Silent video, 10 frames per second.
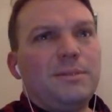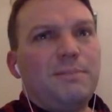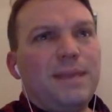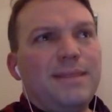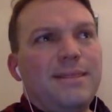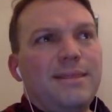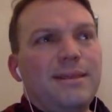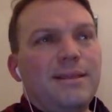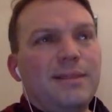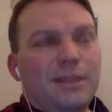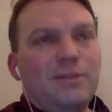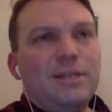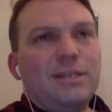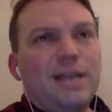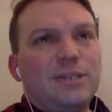be, that you
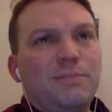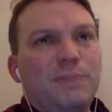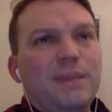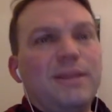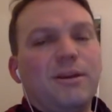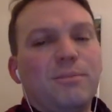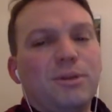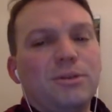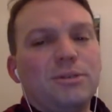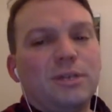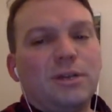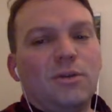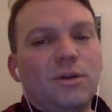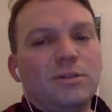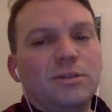need to actually be there in person in
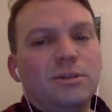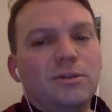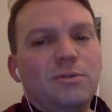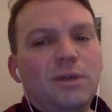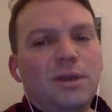order to do.